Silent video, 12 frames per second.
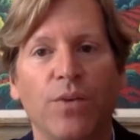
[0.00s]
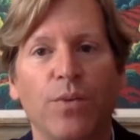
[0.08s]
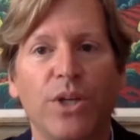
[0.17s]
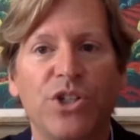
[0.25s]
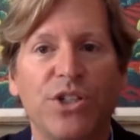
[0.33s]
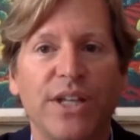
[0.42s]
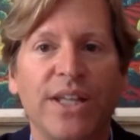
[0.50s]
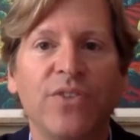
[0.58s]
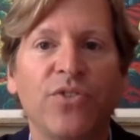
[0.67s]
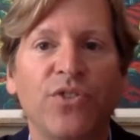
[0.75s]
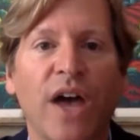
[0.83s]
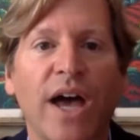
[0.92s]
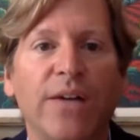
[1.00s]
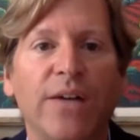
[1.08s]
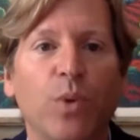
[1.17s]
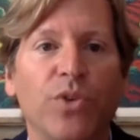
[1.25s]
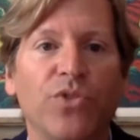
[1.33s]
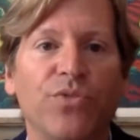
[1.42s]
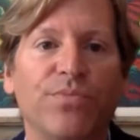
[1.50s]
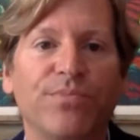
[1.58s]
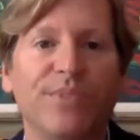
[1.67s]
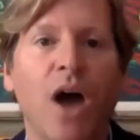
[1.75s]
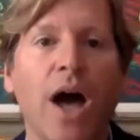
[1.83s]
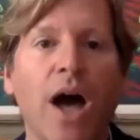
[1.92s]
which inside was
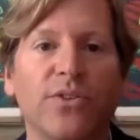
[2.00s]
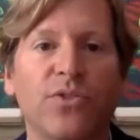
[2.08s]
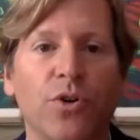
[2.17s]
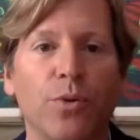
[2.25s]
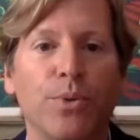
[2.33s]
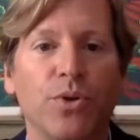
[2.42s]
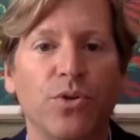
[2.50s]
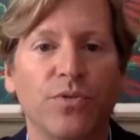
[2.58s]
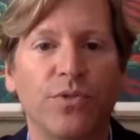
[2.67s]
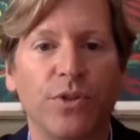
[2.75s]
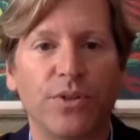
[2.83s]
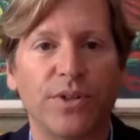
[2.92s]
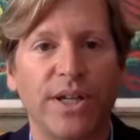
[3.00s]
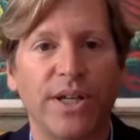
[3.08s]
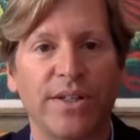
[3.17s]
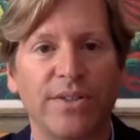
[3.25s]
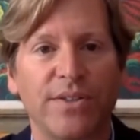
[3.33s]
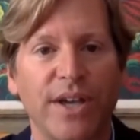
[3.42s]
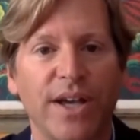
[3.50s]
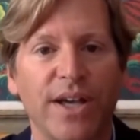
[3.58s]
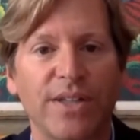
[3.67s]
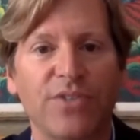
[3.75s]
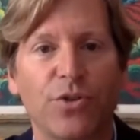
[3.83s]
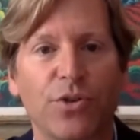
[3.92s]
not so beautiful, and
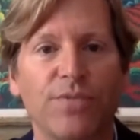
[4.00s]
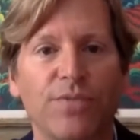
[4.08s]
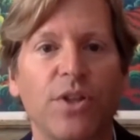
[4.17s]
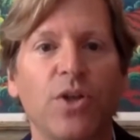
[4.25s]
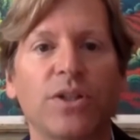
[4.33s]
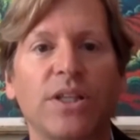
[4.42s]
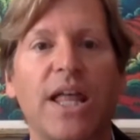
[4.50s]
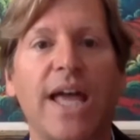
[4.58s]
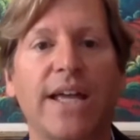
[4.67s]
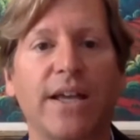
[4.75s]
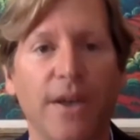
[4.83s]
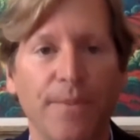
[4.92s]
it sort of looked like